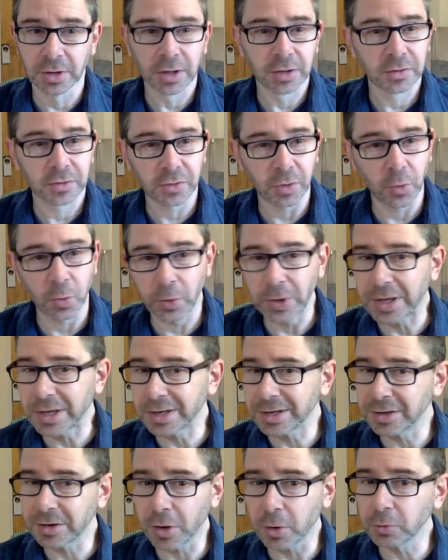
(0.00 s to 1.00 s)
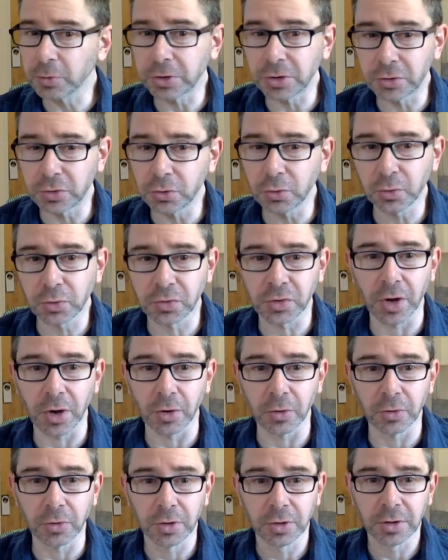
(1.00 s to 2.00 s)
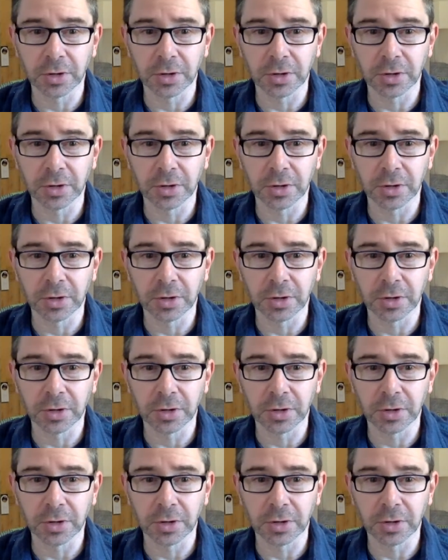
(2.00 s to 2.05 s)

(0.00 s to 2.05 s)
so we can only do so